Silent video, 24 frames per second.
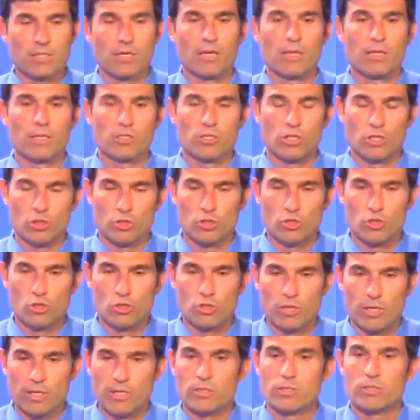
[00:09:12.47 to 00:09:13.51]
a, it's a
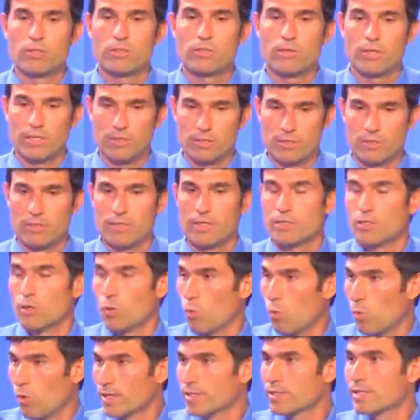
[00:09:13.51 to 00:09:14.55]
it's, it's, it's a
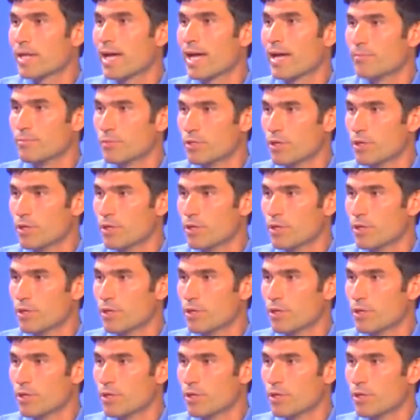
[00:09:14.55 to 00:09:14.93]
one time